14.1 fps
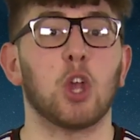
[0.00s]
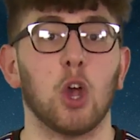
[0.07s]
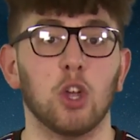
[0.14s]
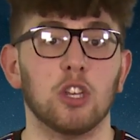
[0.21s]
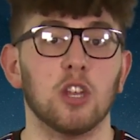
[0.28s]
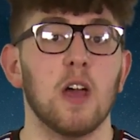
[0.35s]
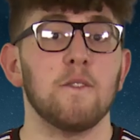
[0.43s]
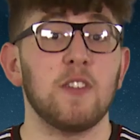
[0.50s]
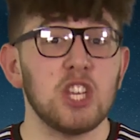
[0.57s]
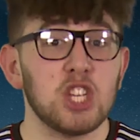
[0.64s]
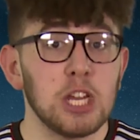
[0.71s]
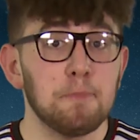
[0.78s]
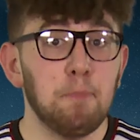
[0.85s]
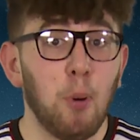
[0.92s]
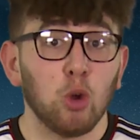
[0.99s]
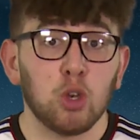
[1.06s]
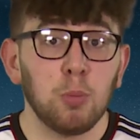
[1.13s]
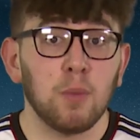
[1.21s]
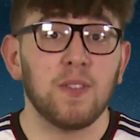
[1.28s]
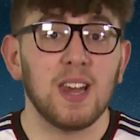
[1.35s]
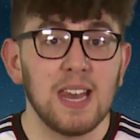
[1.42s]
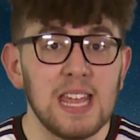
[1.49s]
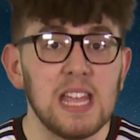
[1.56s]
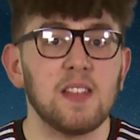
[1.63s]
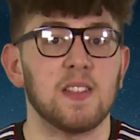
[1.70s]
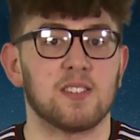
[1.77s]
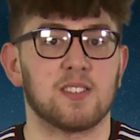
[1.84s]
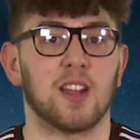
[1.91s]
good, finishing bottom of the
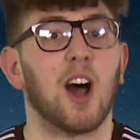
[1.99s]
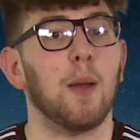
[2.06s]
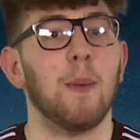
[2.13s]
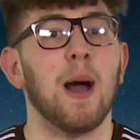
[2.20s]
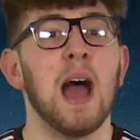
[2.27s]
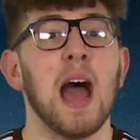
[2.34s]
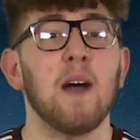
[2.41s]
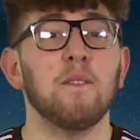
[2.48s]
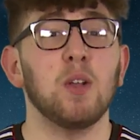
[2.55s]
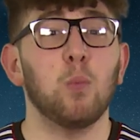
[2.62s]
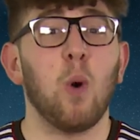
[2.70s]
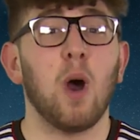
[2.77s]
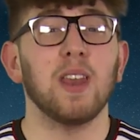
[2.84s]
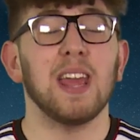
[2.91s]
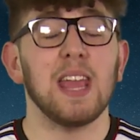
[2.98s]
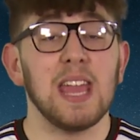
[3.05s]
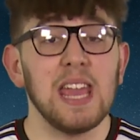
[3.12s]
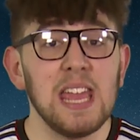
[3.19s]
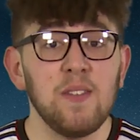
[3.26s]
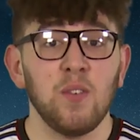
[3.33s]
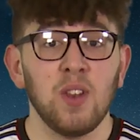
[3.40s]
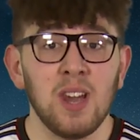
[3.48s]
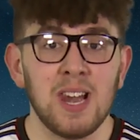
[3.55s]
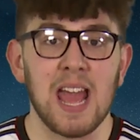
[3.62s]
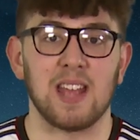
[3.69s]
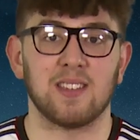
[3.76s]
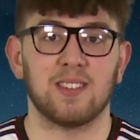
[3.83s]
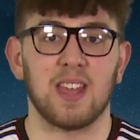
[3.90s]
league this time, having won even
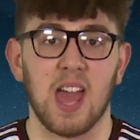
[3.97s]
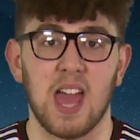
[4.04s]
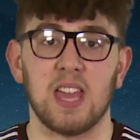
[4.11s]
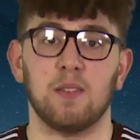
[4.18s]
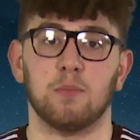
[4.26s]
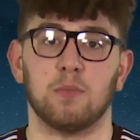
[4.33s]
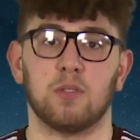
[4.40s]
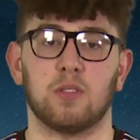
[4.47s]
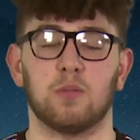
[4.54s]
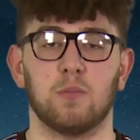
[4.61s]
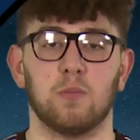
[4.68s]
less games.